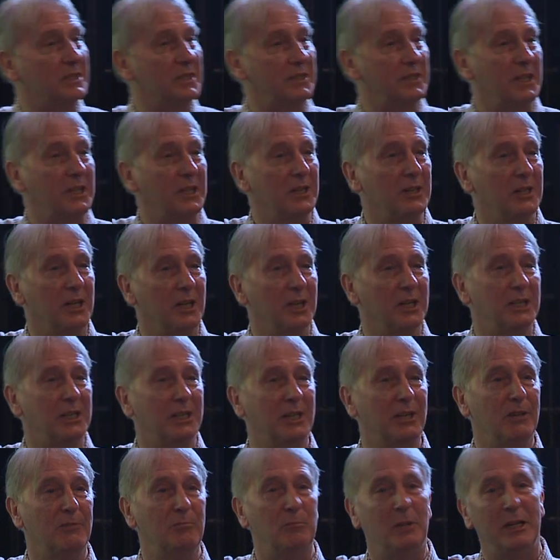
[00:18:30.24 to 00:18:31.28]
to think of the
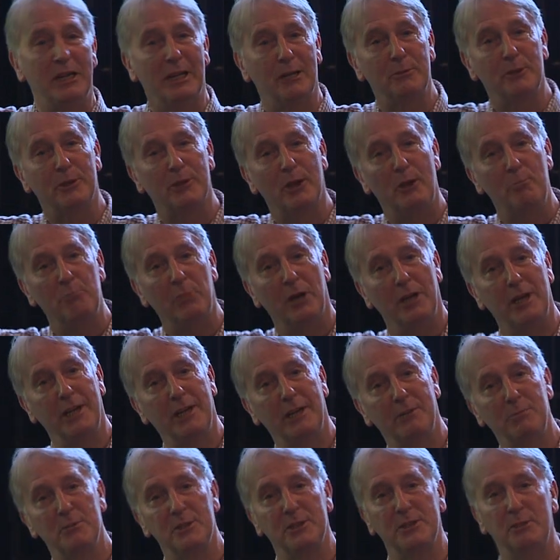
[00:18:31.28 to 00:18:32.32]
idea of being able to grow
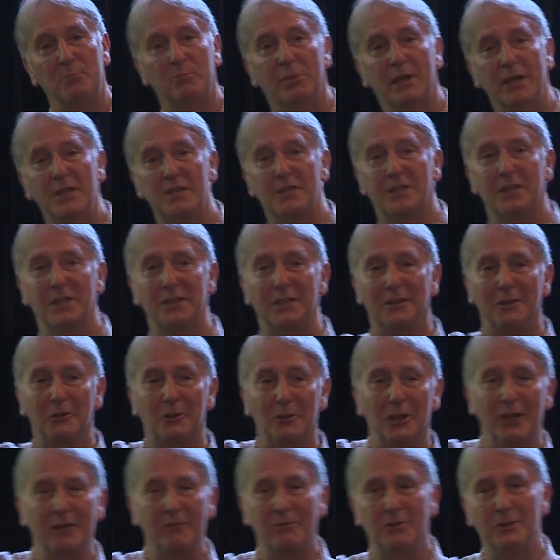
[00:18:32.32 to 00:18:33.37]
pineapples in Preston and
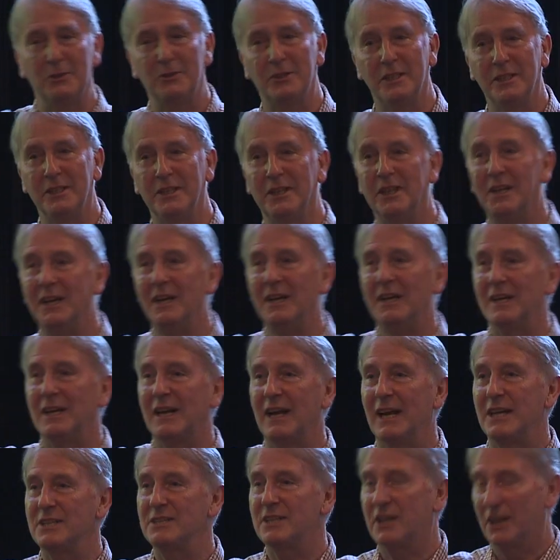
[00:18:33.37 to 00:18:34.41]
grapefruit in
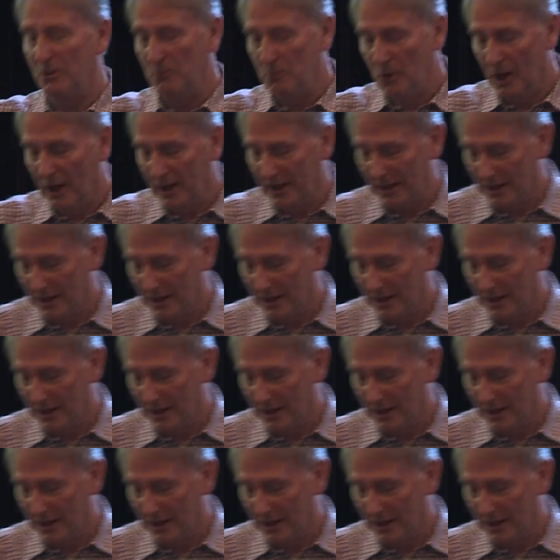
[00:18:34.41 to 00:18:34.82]
Glasgow. Why